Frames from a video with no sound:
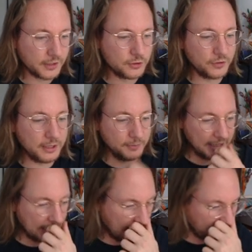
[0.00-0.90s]
Trade
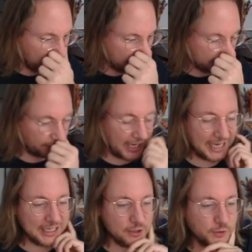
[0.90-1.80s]
black amulets for
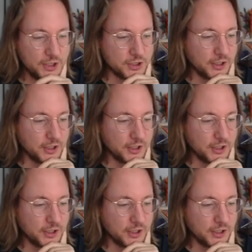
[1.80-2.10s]
any creatures.